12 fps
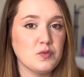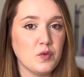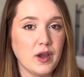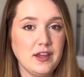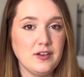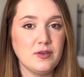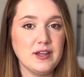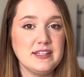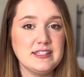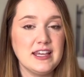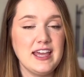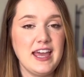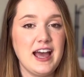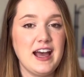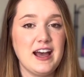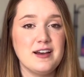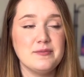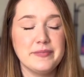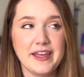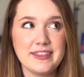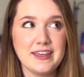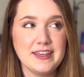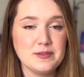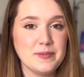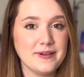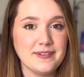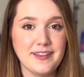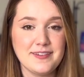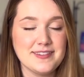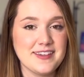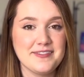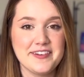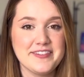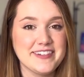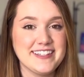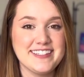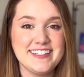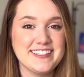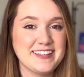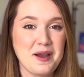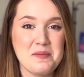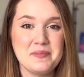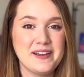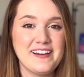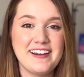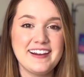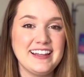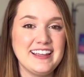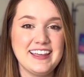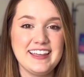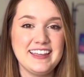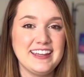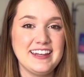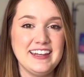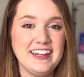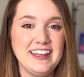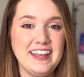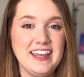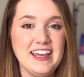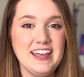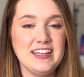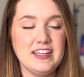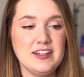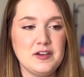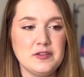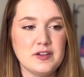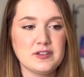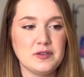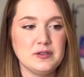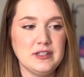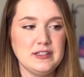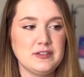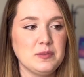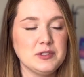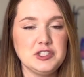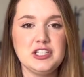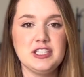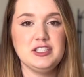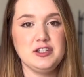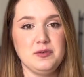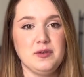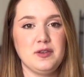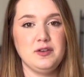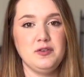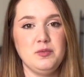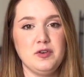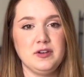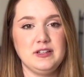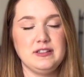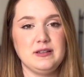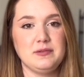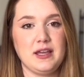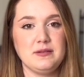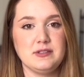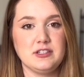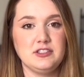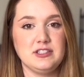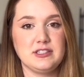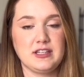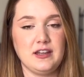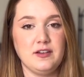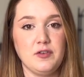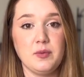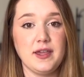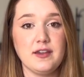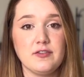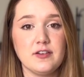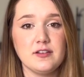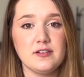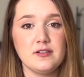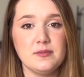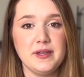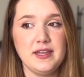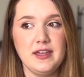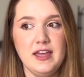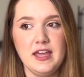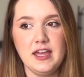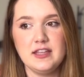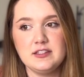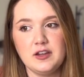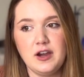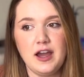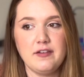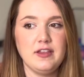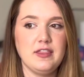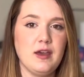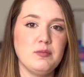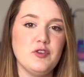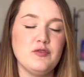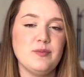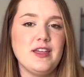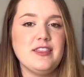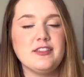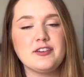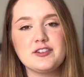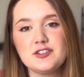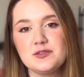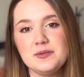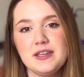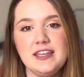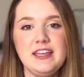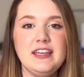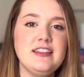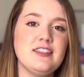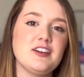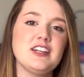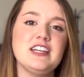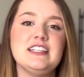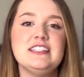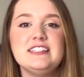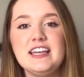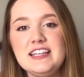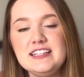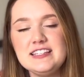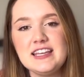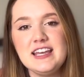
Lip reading: white noise. That thing has been a lifesaver ever since he's gotten bigger and he can get in it. You know, there's only so much you can do with a newborn, and sometimes they're just kind of awake for a little bit. And so having that movement, they're swinging, they're content,